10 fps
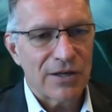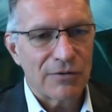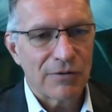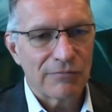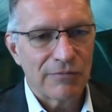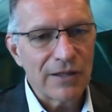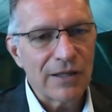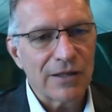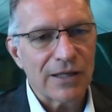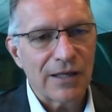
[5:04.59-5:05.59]
So we're really
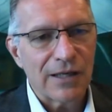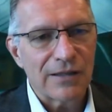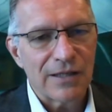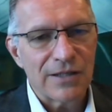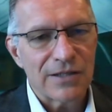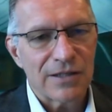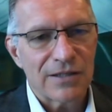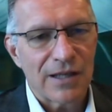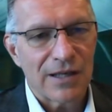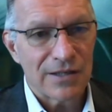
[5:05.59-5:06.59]
looking at these
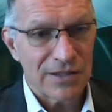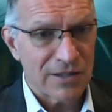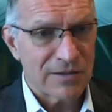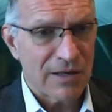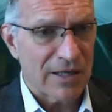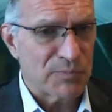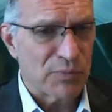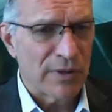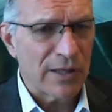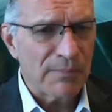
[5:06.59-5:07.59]
things as as
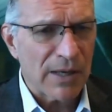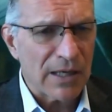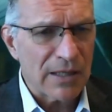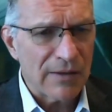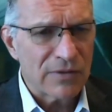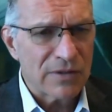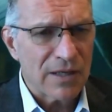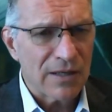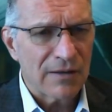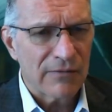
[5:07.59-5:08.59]
pre-competitive
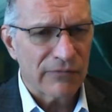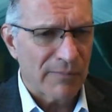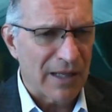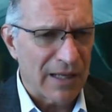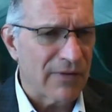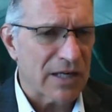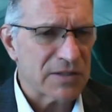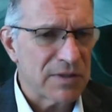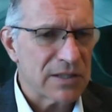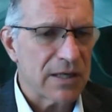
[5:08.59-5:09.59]
to from the
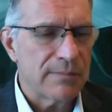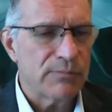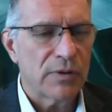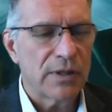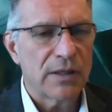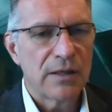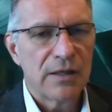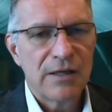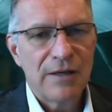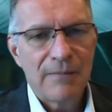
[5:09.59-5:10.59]
investment standpoint.
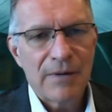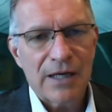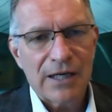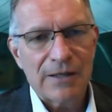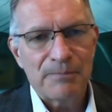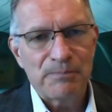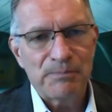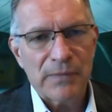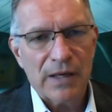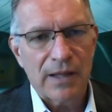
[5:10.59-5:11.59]
Um,
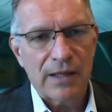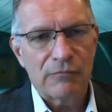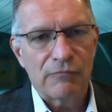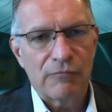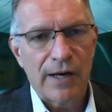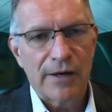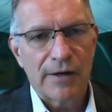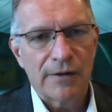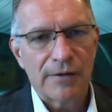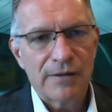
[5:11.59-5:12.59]
I think
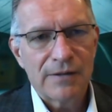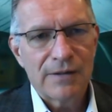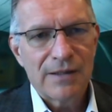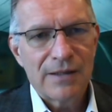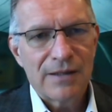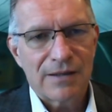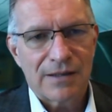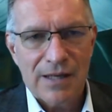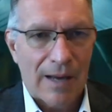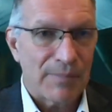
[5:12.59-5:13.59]
where the
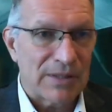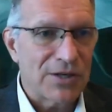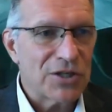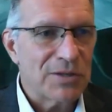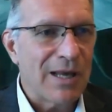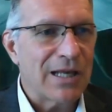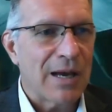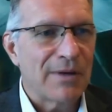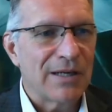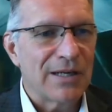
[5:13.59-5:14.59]
competition may
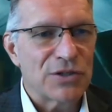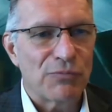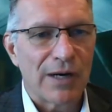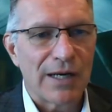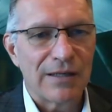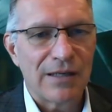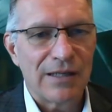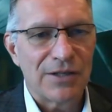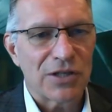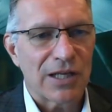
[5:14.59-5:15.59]
come in is when
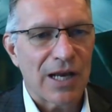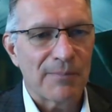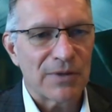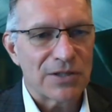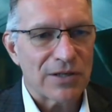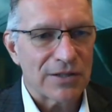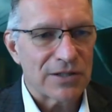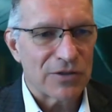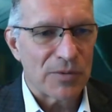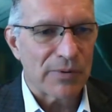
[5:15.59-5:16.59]
each of the companies starts
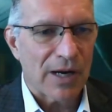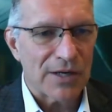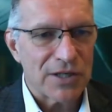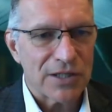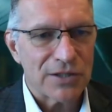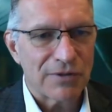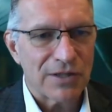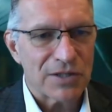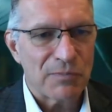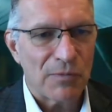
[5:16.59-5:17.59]
to do projects with
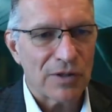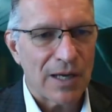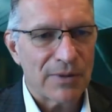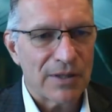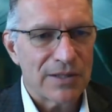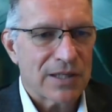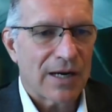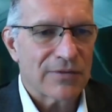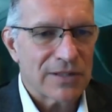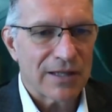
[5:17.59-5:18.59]
the small companies, and
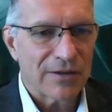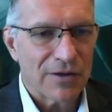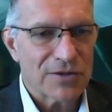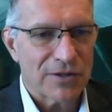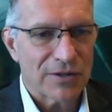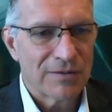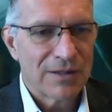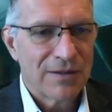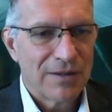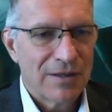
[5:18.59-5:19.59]
obviously those are
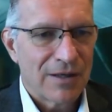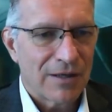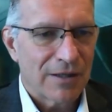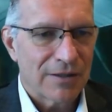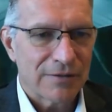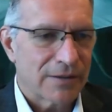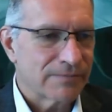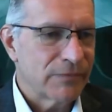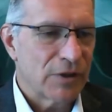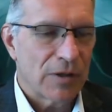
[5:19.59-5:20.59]
are uh,
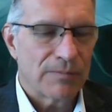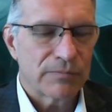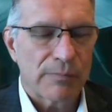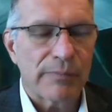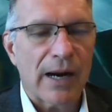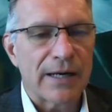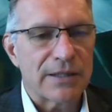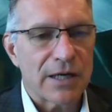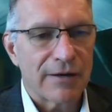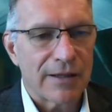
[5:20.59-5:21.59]
you know
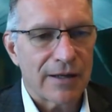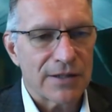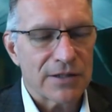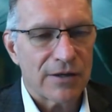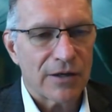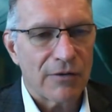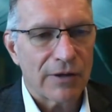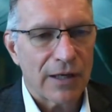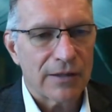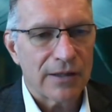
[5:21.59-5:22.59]
proprietary things that are
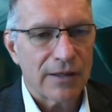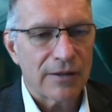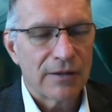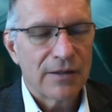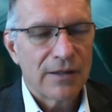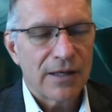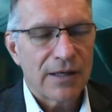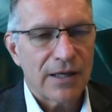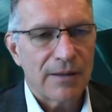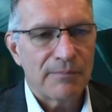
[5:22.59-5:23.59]
going on there.
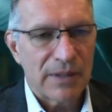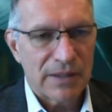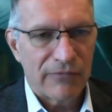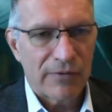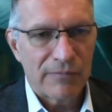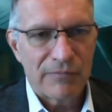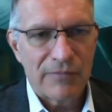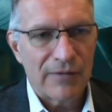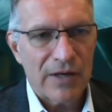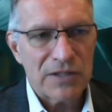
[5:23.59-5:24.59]
Uh, but from
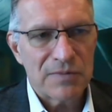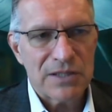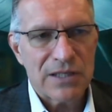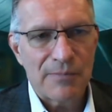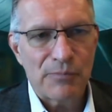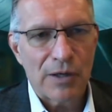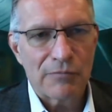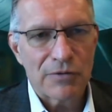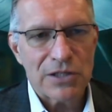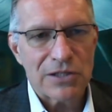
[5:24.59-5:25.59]
the investment standpoint,
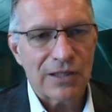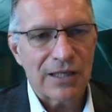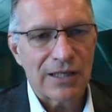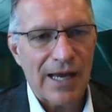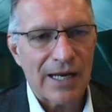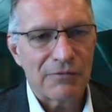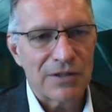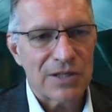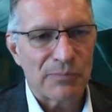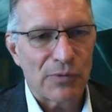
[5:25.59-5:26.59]
we're just looking at how do we
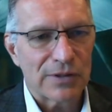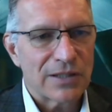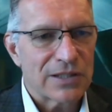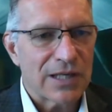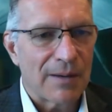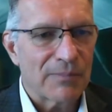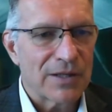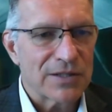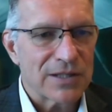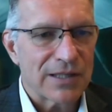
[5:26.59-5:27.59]
support these
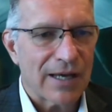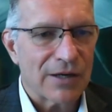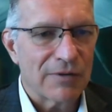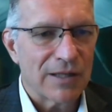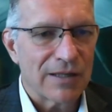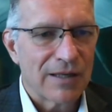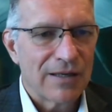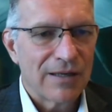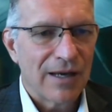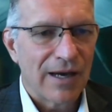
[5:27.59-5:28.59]
companies and how do we
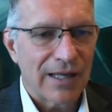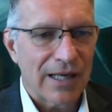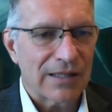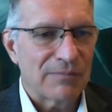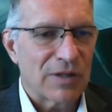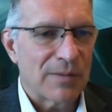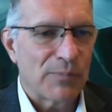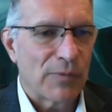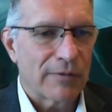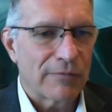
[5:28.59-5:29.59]
uh, get them to the
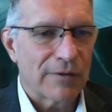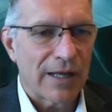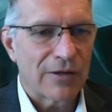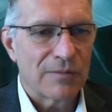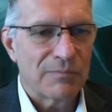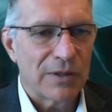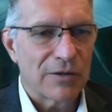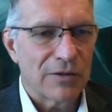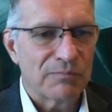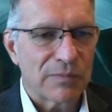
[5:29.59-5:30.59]
point where they could be
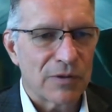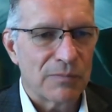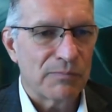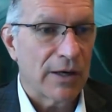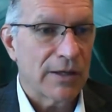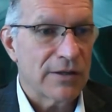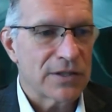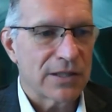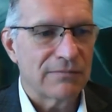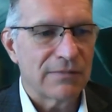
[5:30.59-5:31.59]
good good
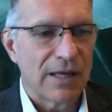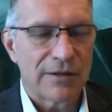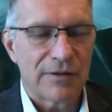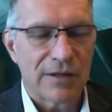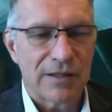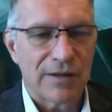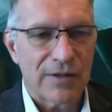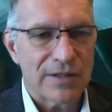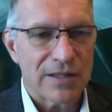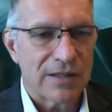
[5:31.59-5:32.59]
partners and enter the
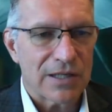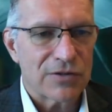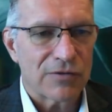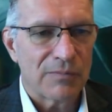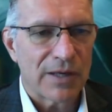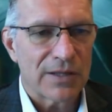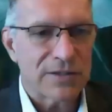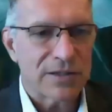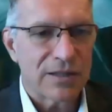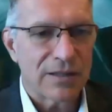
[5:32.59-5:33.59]
defense industrial
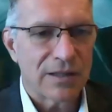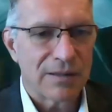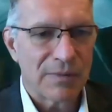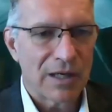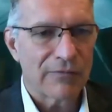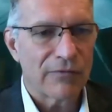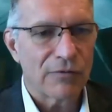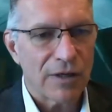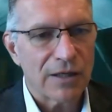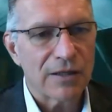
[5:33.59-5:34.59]
base in a in a meaningful
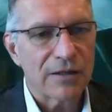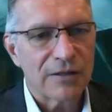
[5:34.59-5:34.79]
way.